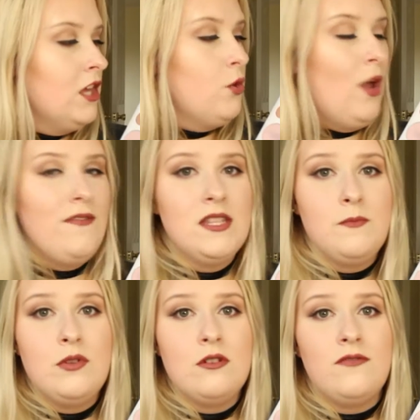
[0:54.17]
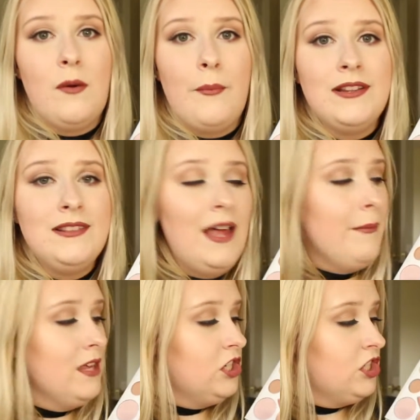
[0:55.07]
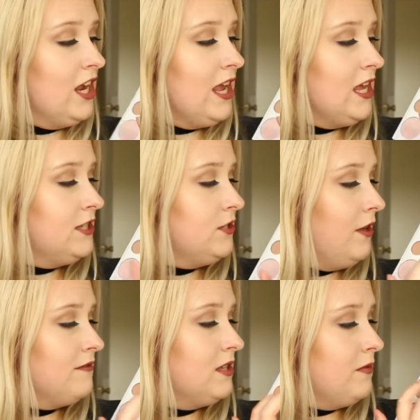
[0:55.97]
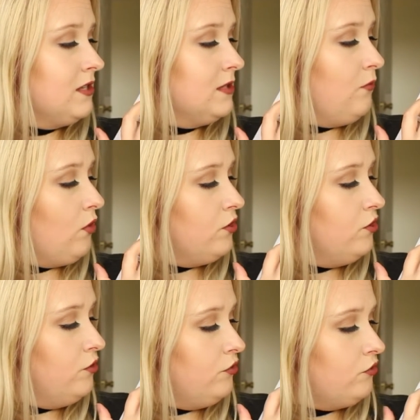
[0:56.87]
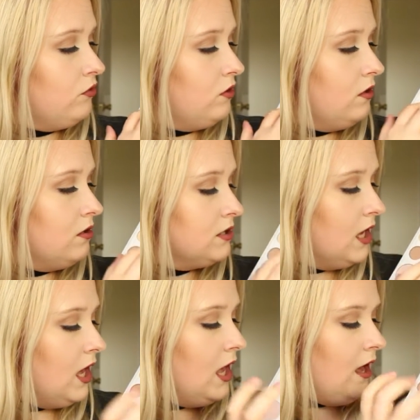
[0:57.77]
You have these beautiful plummy shades, you have some of these more neutrals,